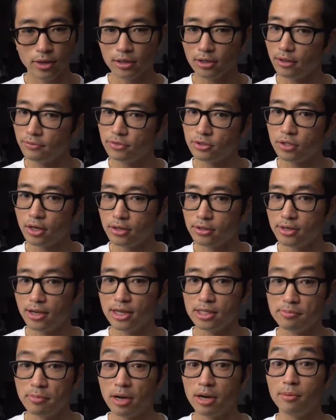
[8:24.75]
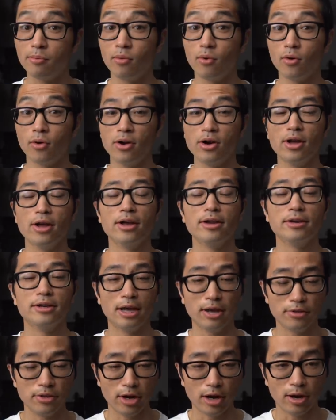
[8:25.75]
I'd love to talk to you guys about it more
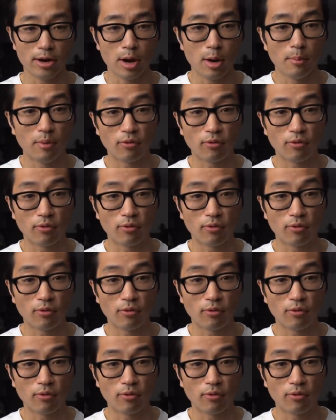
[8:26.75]
down there.